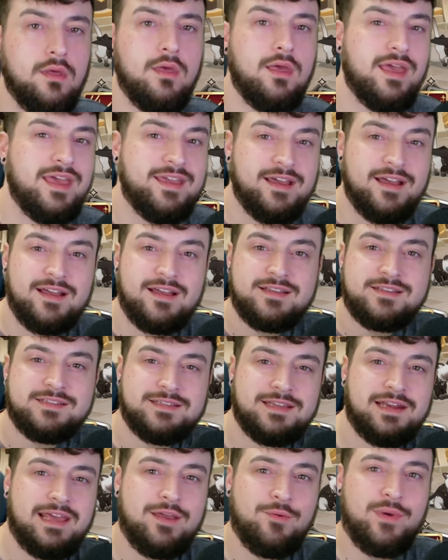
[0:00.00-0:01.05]
Hey guys,
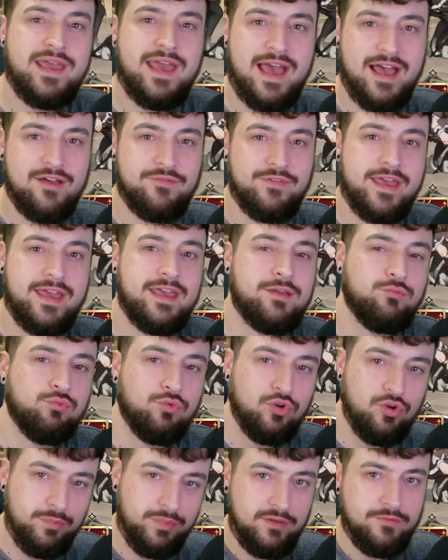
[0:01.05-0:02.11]
today we have a
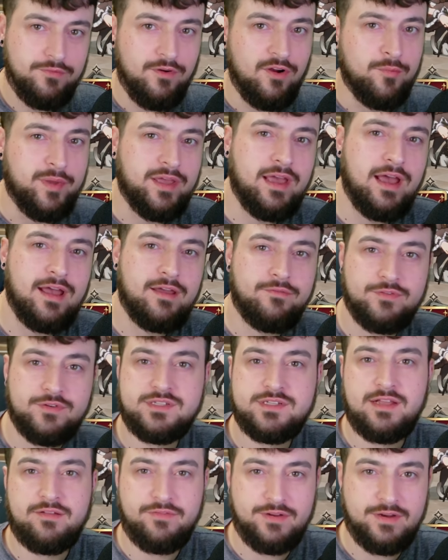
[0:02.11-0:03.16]
ruby farming guide for
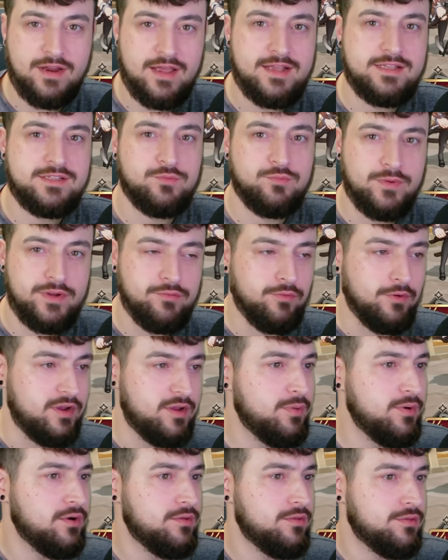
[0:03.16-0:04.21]
7 Nights
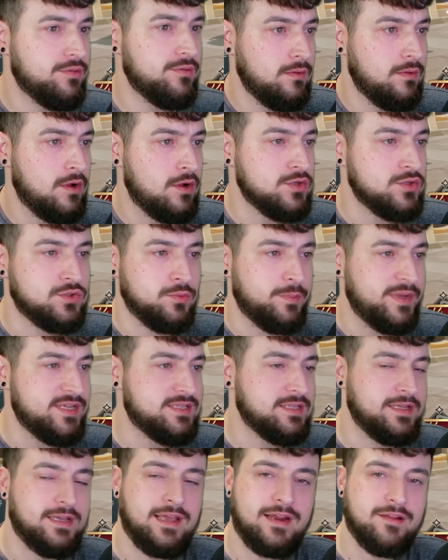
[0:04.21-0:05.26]
Rebirth. Also
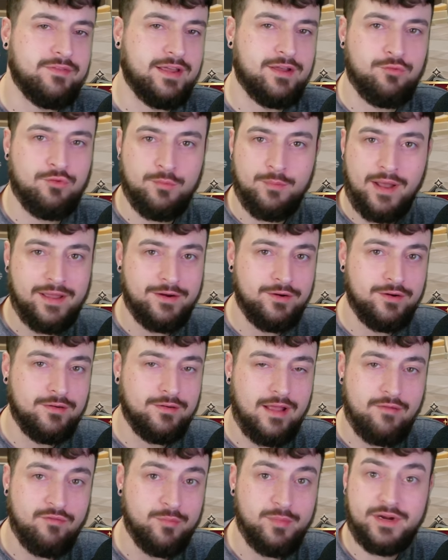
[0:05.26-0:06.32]
basically kind of like a reminder,
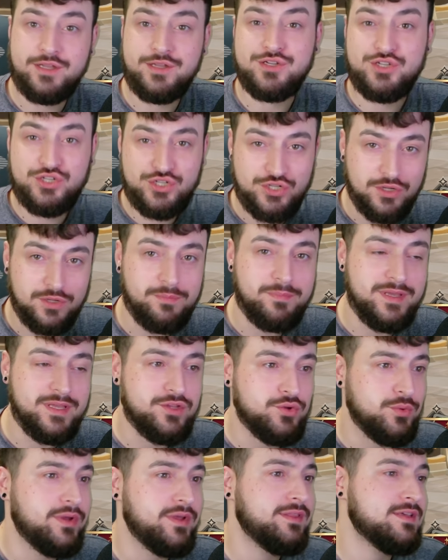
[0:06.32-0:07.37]
everybody should be
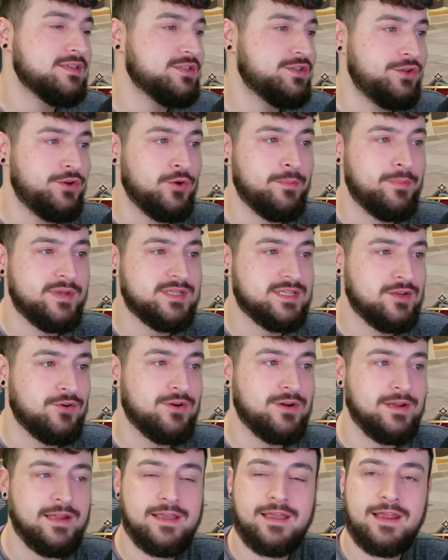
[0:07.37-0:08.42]
doing this so you don't miss out
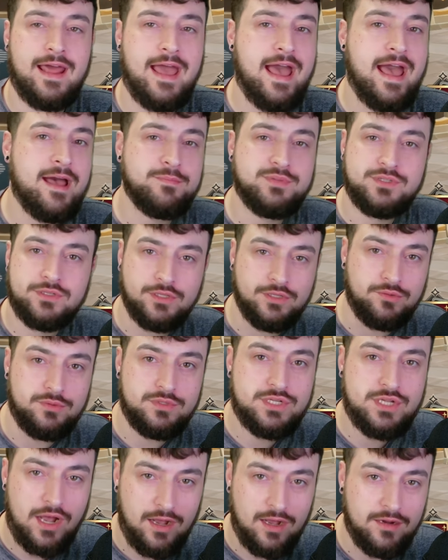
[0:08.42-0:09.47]
on like an absolute
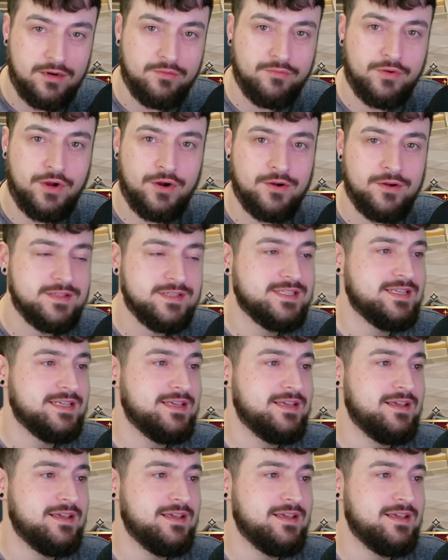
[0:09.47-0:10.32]
ton of currency,